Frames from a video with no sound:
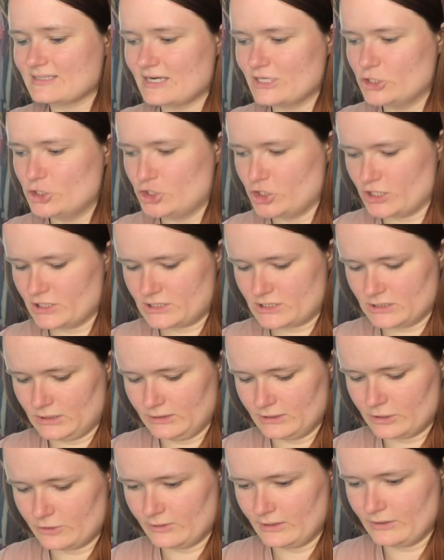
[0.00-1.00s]
I just
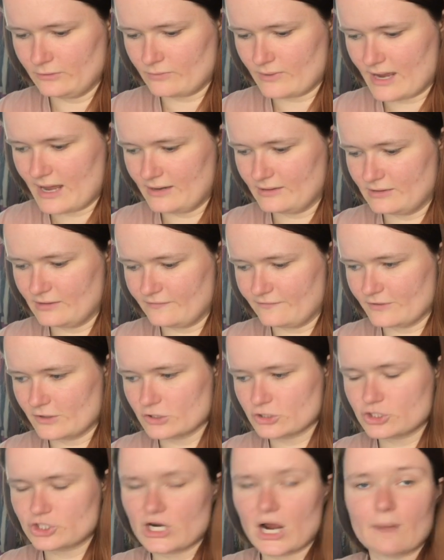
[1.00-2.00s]
literally read the
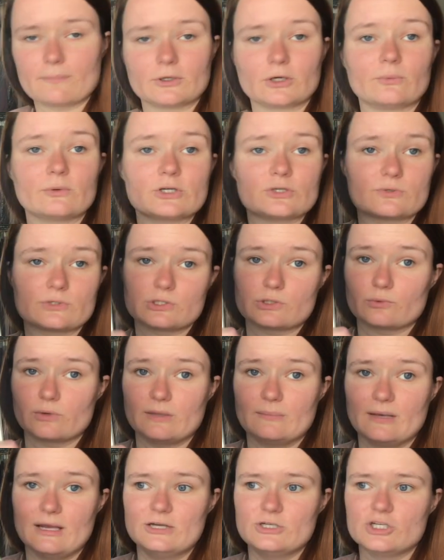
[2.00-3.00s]
first chapter, which was three
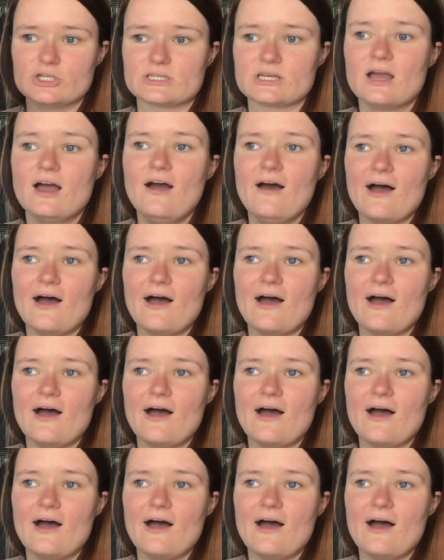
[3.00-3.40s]
pages.